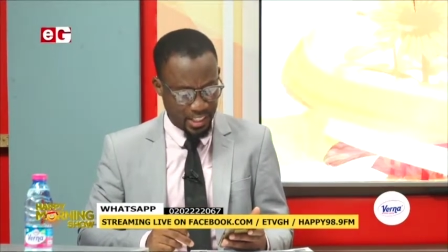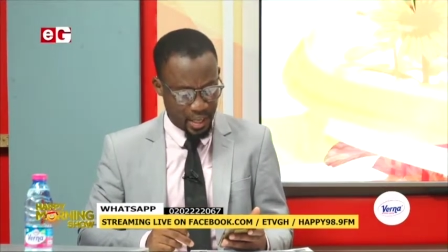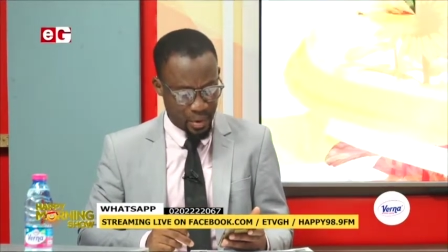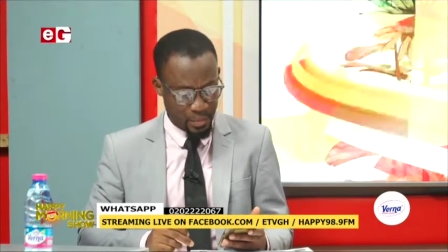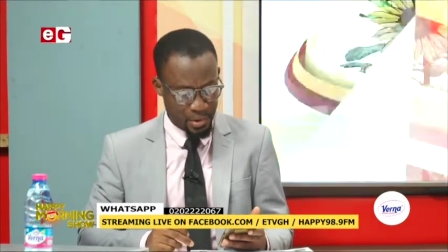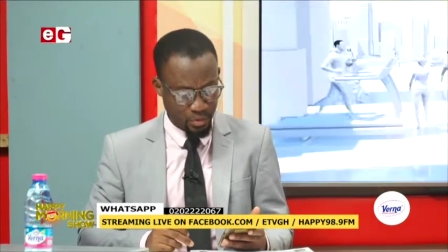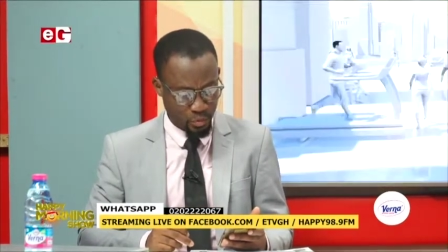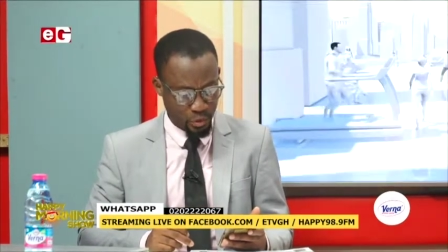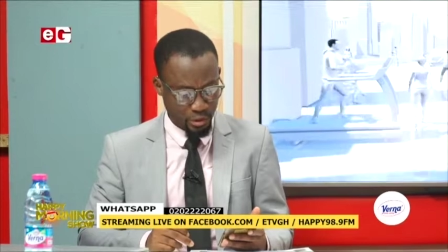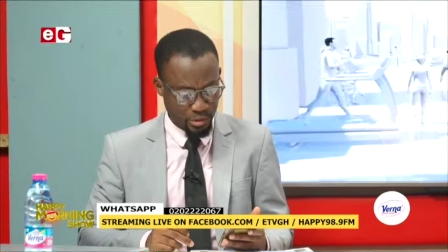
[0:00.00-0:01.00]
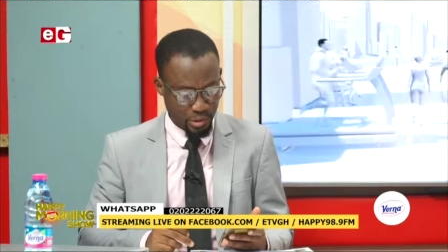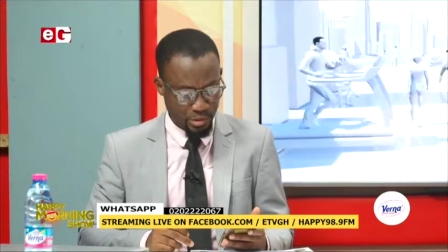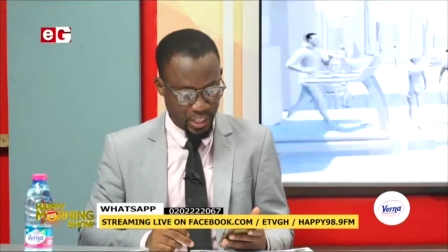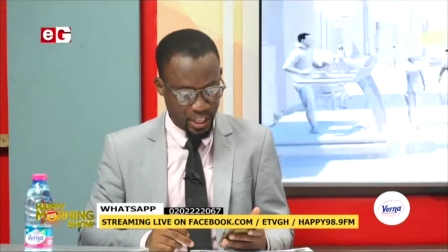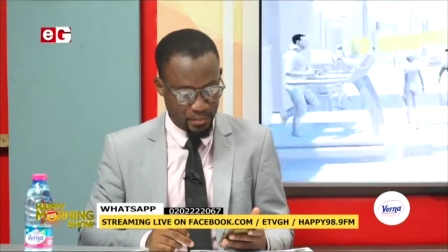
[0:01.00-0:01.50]
Bagbin will on
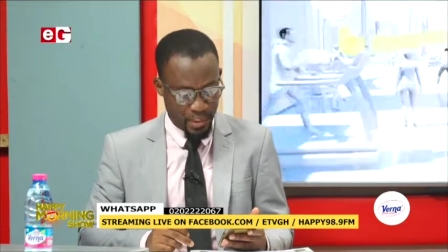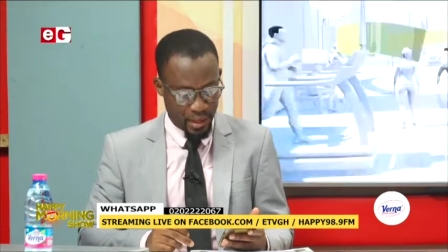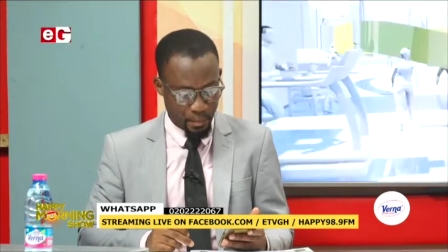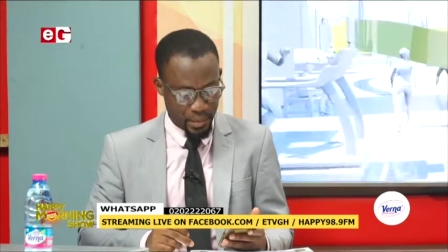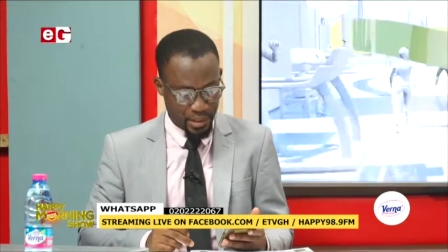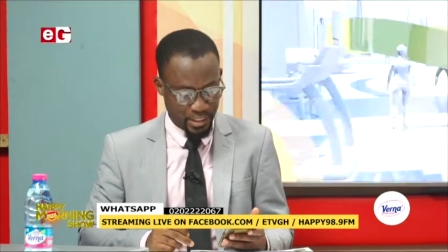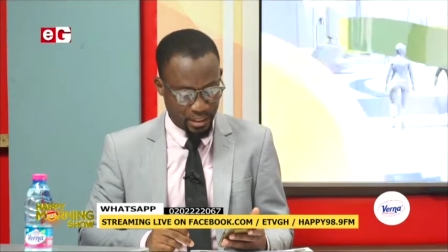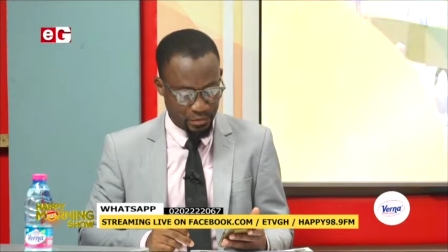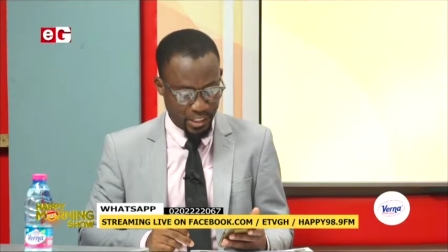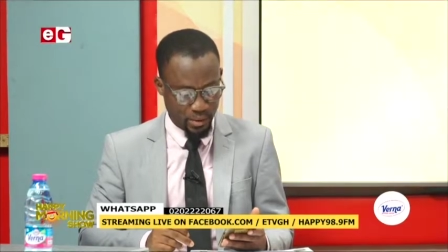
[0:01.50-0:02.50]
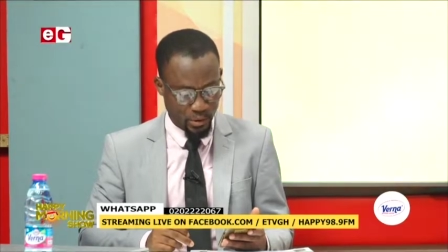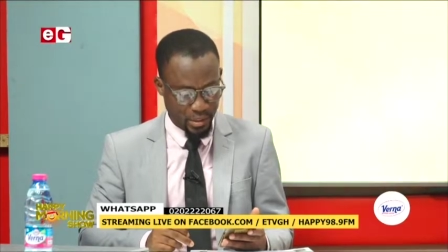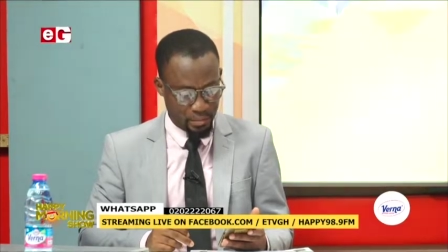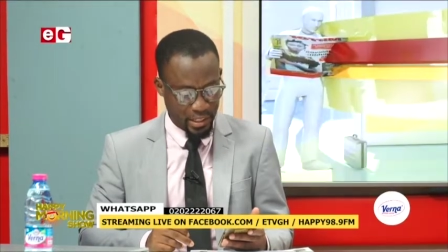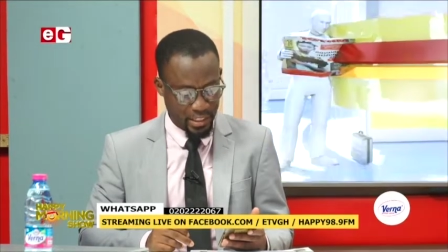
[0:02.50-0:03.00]
Tuesday, May 31st, host the
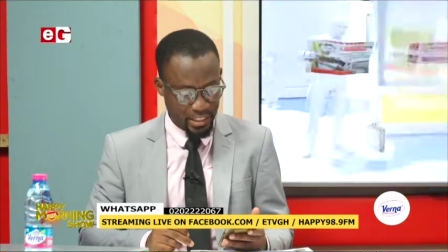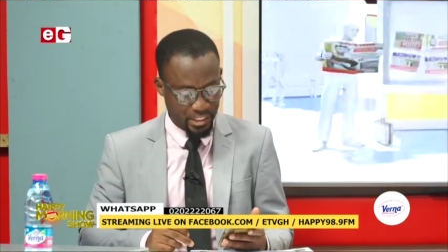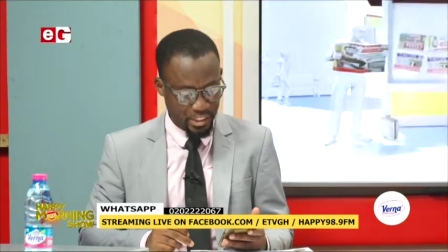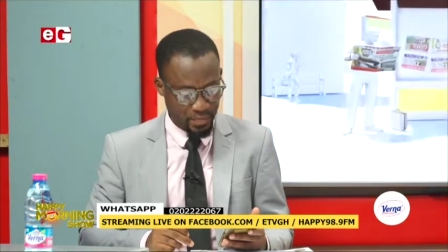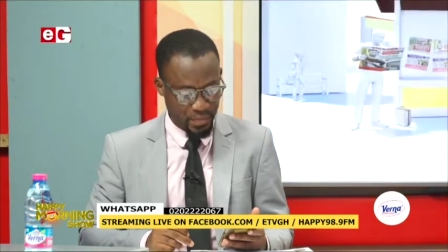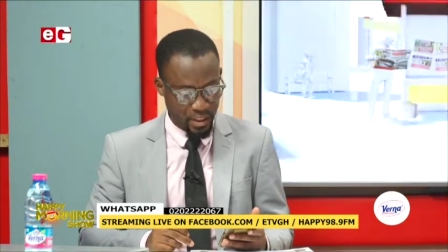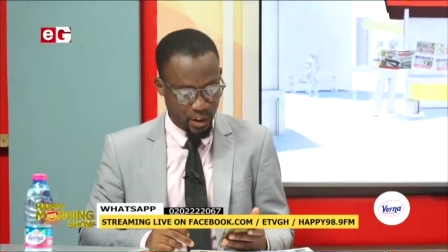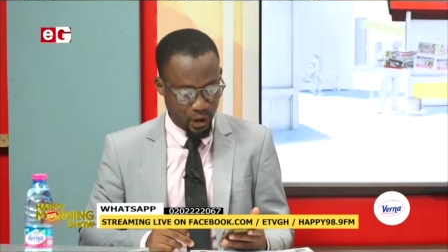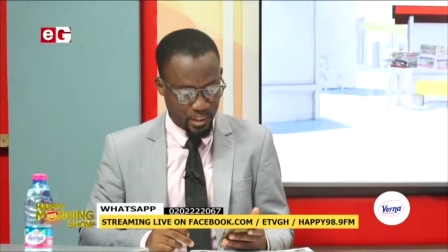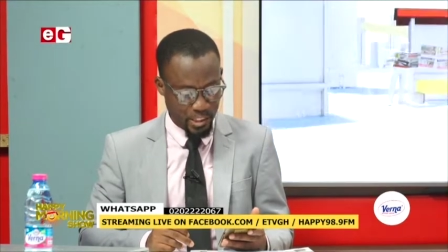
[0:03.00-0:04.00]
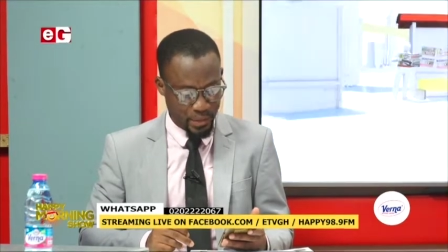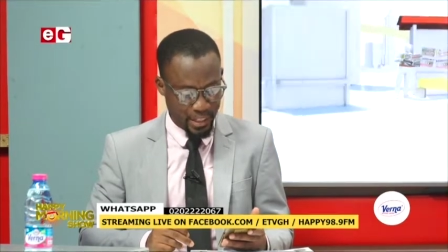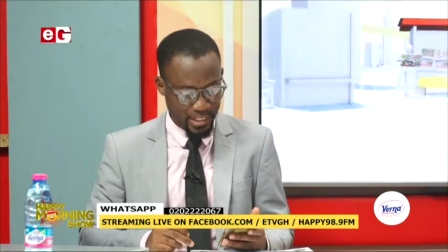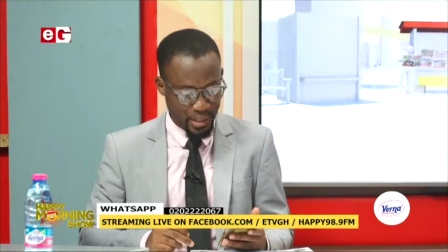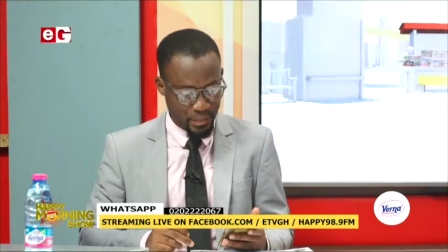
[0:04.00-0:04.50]
maiden edition of the Speaker's
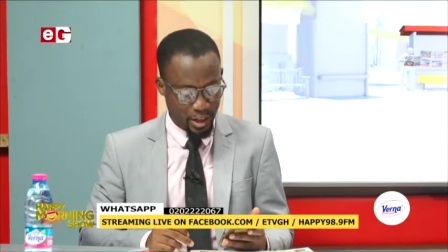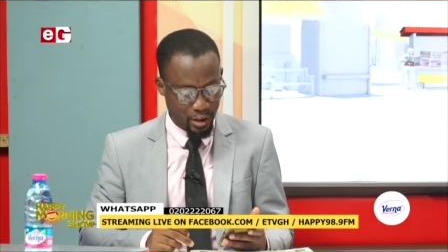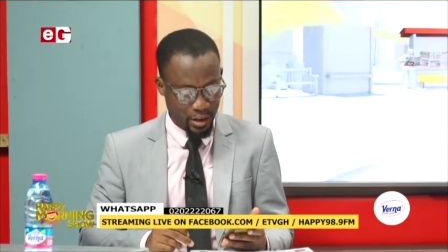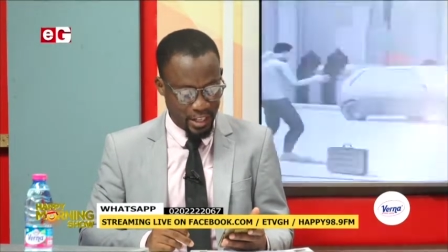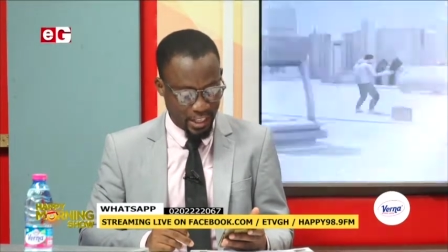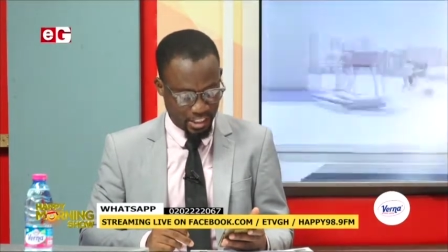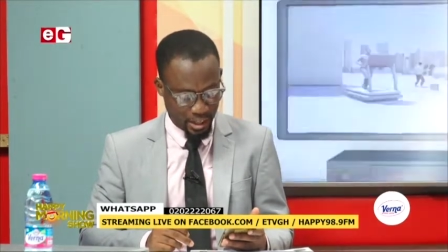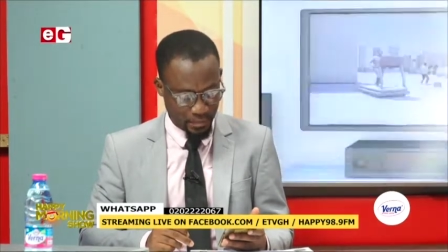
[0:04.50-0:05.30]
Seminar Lecture.